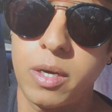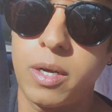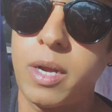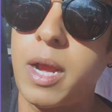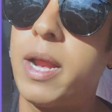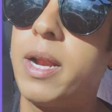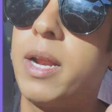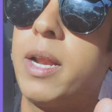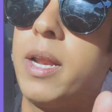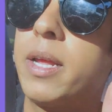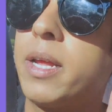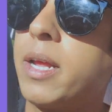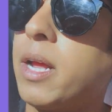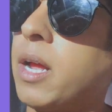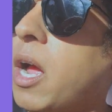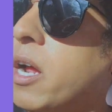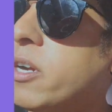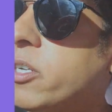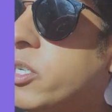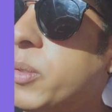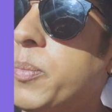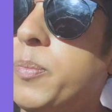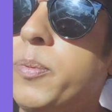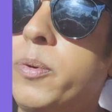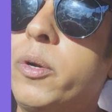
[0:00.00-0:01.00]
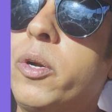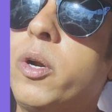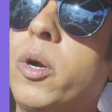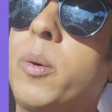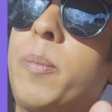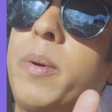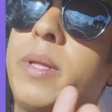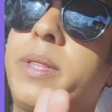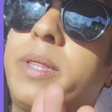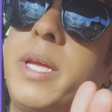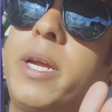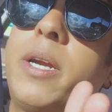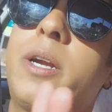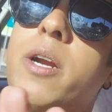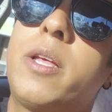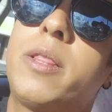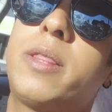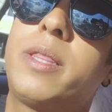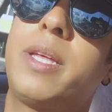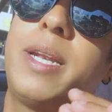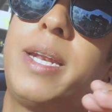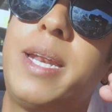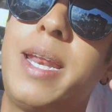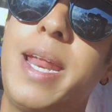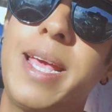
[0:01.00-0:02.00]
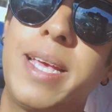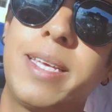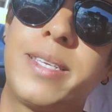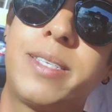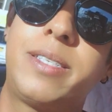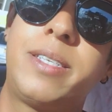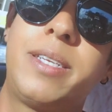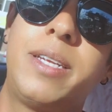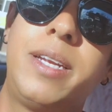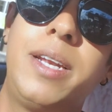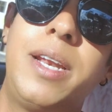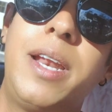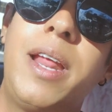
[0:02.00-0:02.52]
kind of like an entrepreneur, but they're not the next